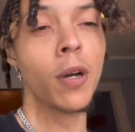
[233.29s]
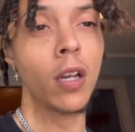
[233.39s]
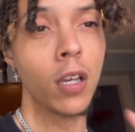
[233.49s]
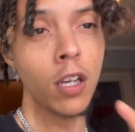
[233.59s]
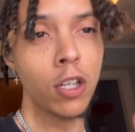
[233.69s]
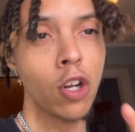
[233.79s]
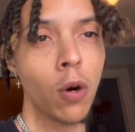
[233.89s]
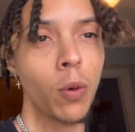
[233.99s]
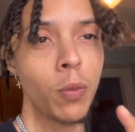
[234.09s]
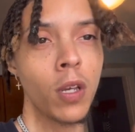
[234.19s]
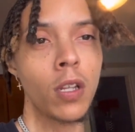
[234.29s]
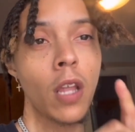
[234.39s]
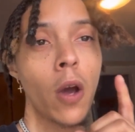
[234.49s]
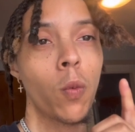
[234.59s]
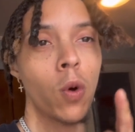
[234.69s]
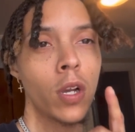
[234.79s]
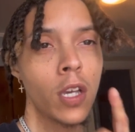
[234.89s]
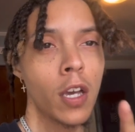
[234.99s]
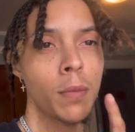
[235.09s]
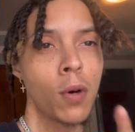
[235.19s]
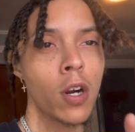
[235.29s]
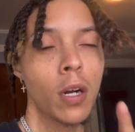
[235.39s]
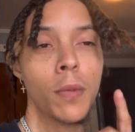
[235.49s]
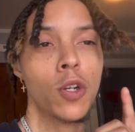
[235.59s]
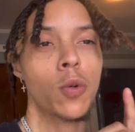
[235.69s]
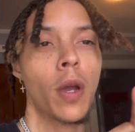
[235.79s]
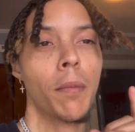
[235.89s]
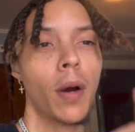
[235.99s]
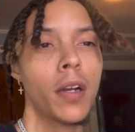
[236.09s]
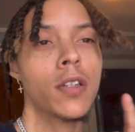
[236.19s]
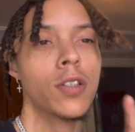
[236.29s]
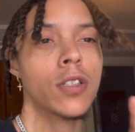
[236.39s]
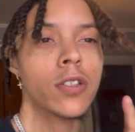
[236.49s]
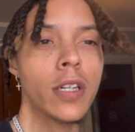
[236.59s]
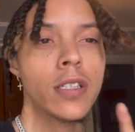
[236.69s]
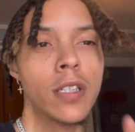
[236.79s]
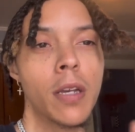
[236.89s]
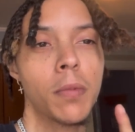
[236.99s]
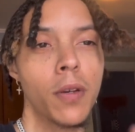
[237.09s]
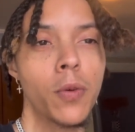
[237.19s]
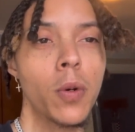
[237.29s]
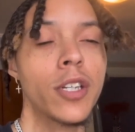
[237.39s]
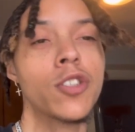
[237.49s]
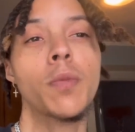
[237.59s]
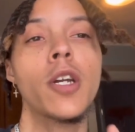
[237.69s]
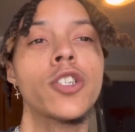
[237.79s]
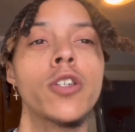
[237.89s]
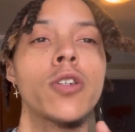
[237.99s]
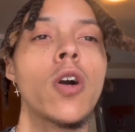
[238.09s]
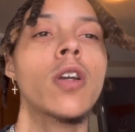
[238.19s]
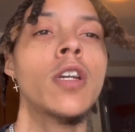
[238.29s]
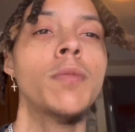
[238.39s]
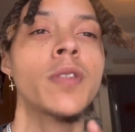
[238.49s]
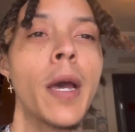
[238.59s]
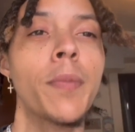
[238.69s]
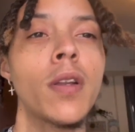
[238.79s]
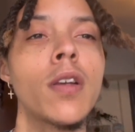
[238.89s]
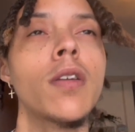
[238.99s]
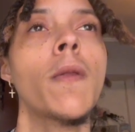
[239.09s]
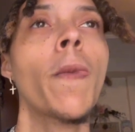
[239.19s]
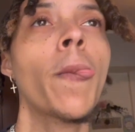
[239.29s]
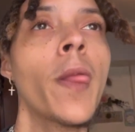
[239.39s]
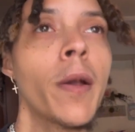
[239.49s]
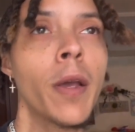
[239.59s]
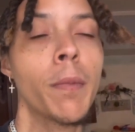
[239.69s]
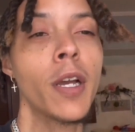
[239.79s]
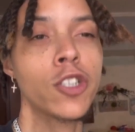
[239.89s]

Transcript: again y'all when we hit that 1k mark i'm gonna do a binder and trans tape giveaway so make sure y'all keep tapping in and make